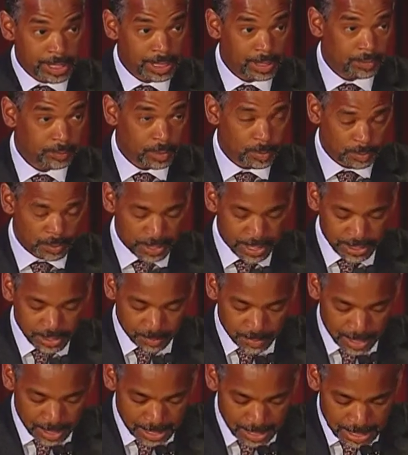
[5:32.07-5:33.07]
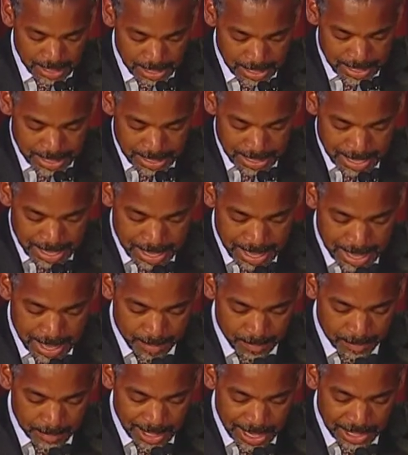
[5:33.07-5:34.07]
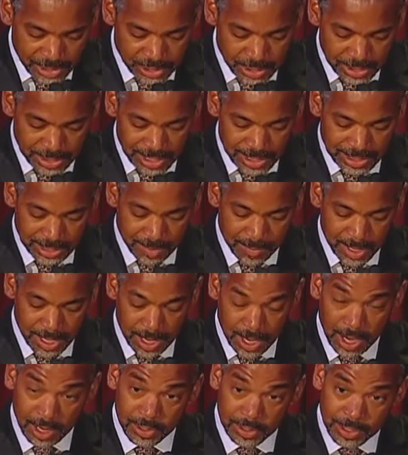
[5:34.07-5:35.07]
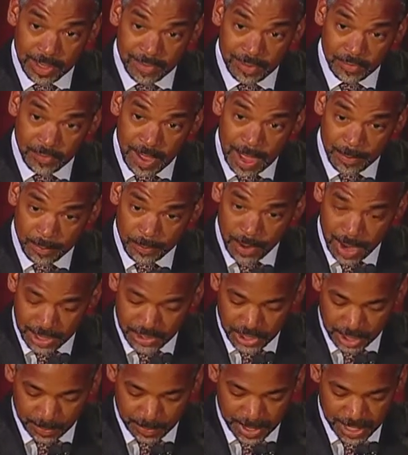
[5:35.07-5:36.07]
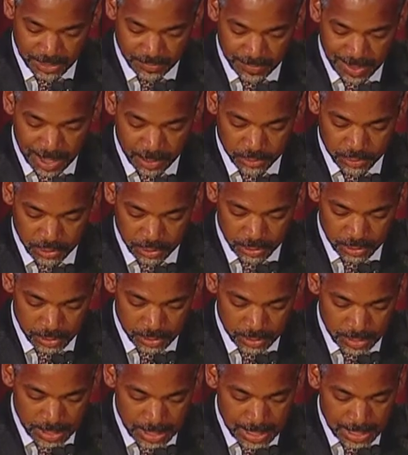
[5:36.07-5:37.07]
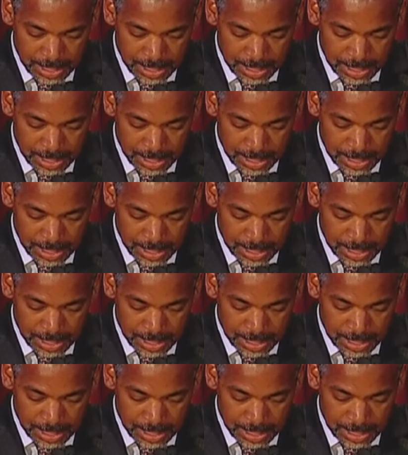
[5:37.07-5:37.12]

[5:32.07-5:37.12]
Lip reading: replacement. NYCHA intends to commit 175 project-based vouchers